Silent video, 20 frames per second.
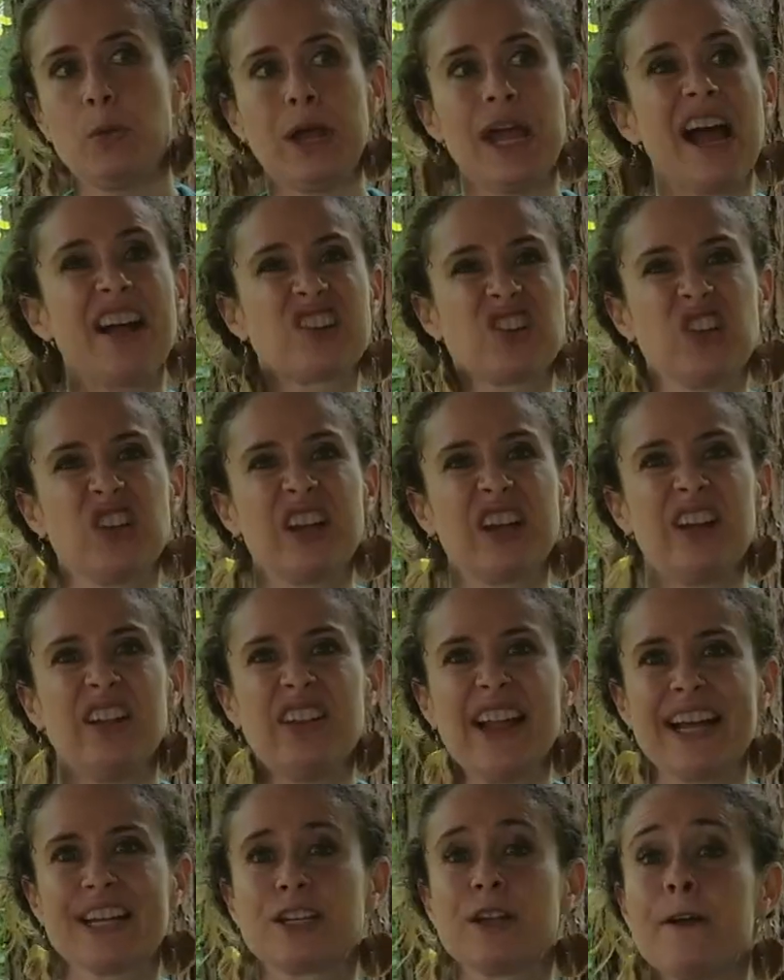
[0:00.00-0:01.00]
we actually
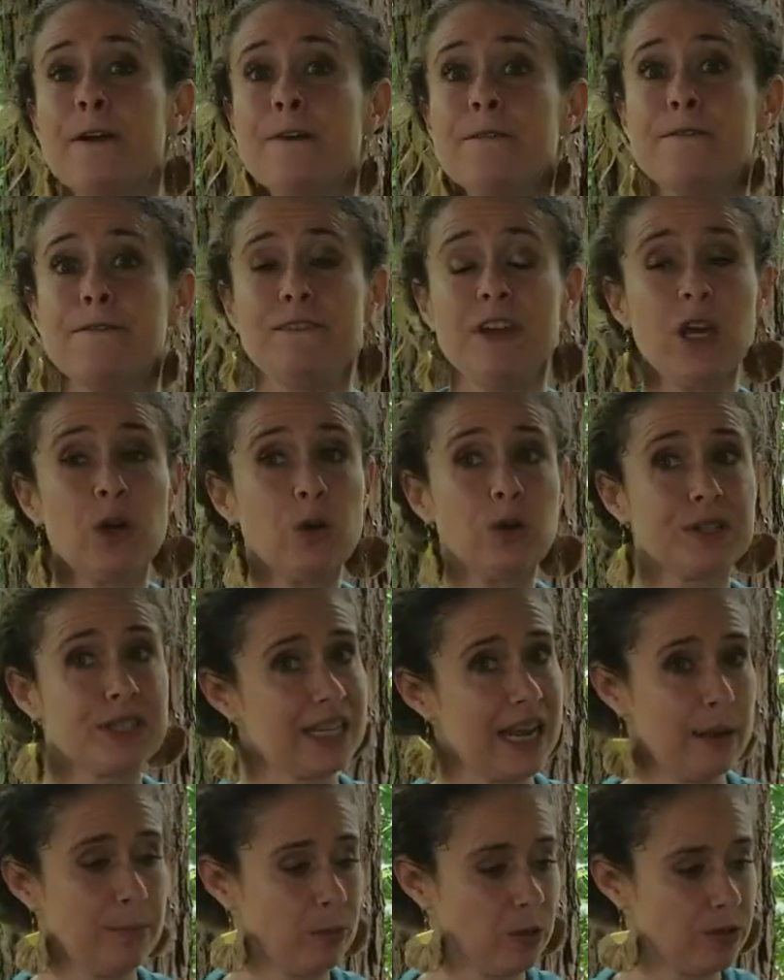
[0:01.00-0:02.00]
collect fecal
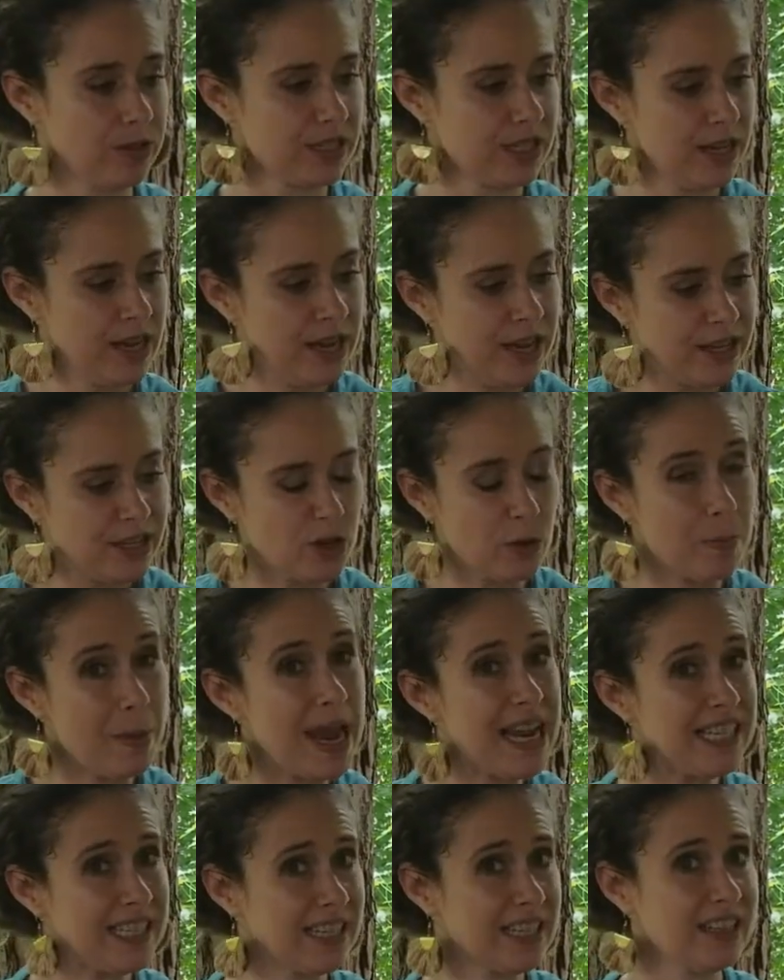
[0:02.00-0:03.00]
samples. So
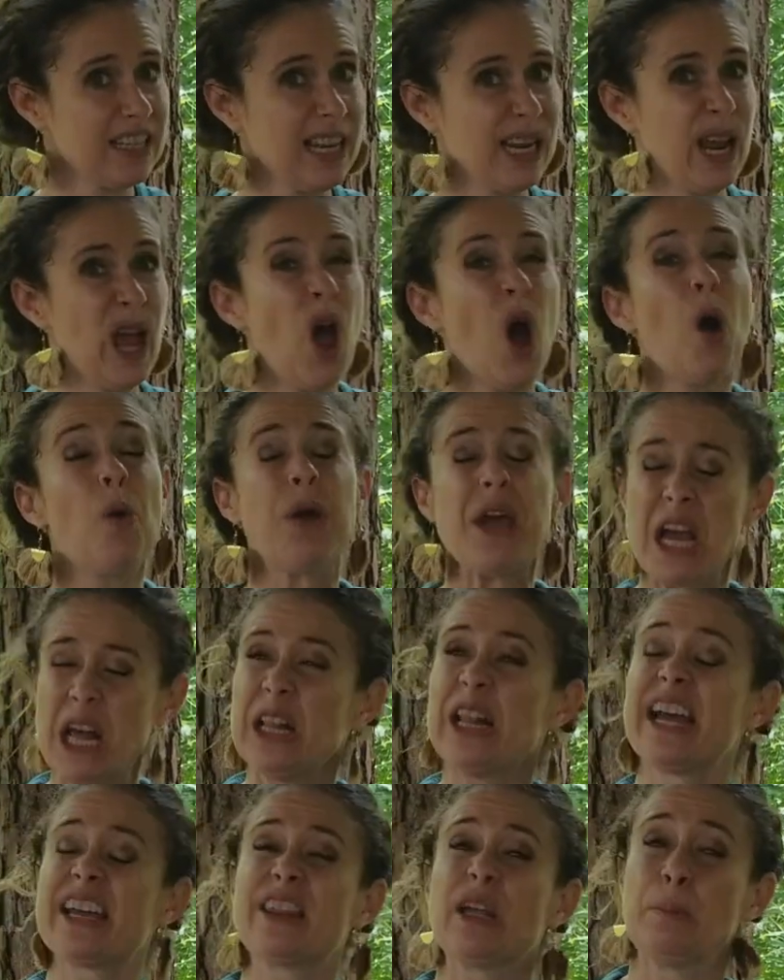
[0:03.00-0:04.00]
basically we
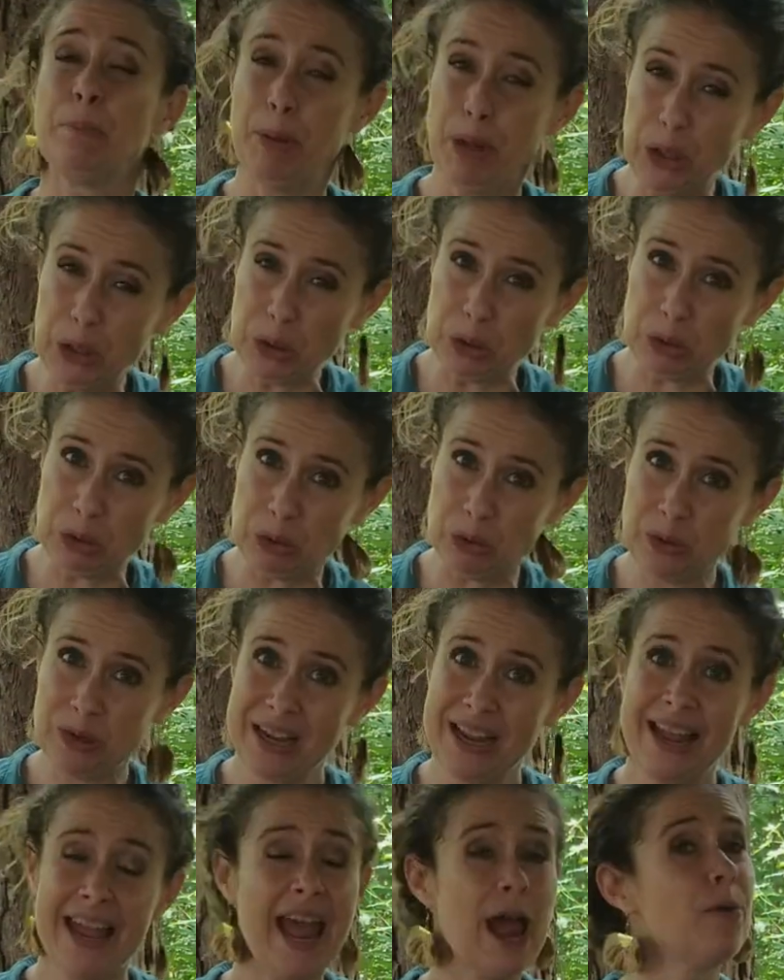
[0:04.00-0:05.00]
collect their poo.
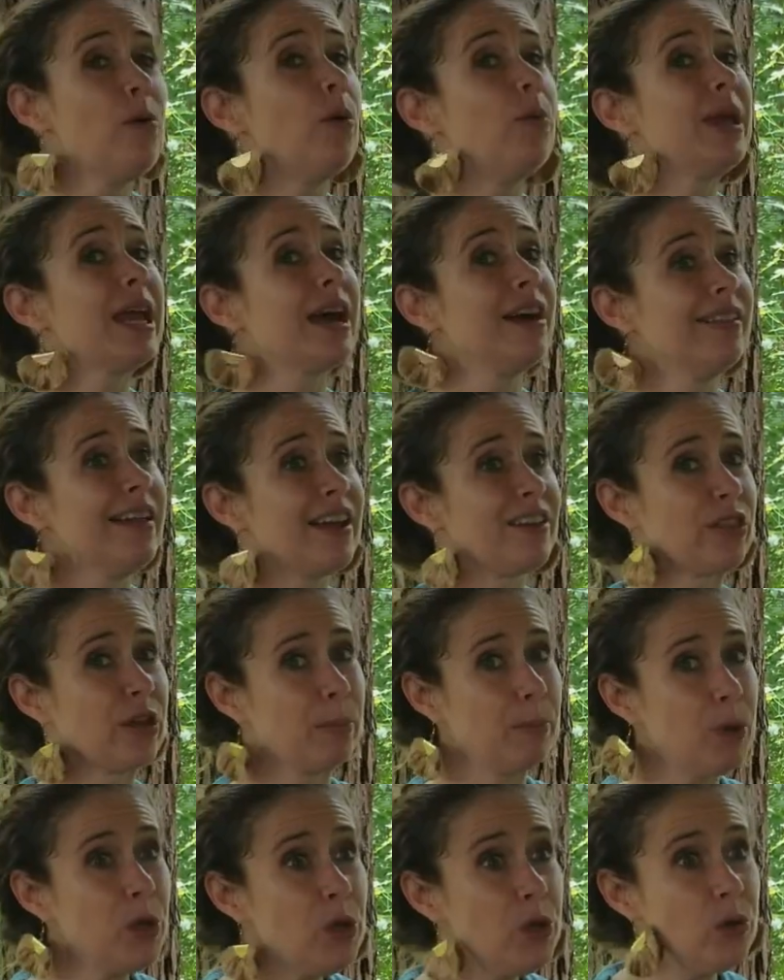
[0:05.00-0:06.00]
And when we collect their
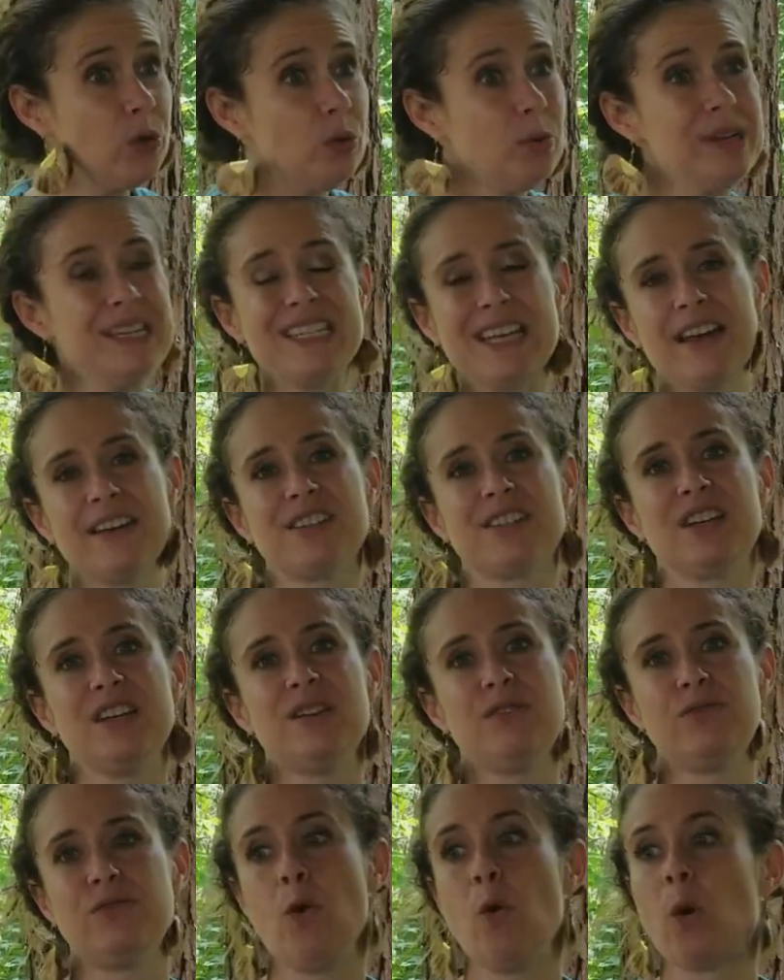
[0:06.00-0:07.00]
poo, we test
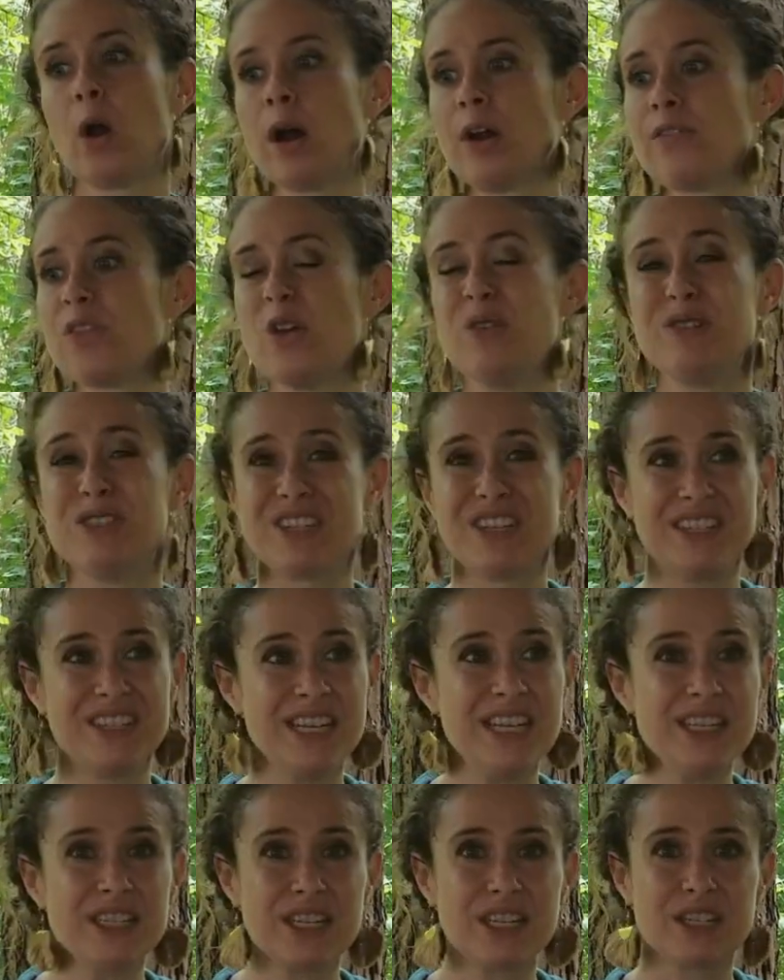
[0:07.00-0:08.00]
it for those
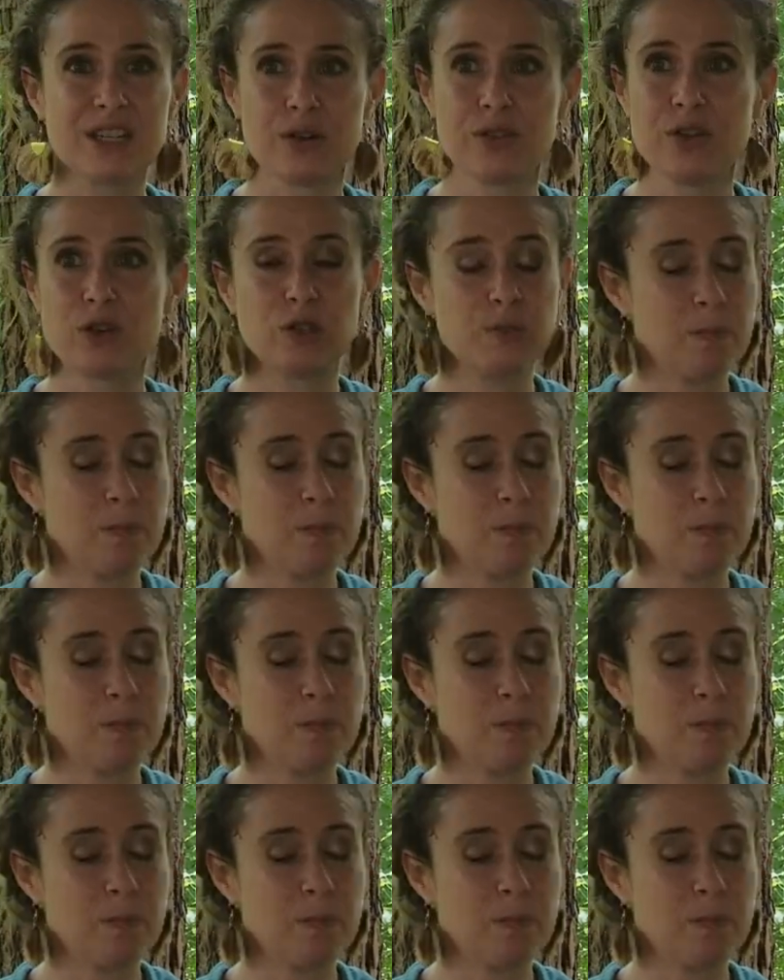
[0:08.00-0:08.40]
diseases or those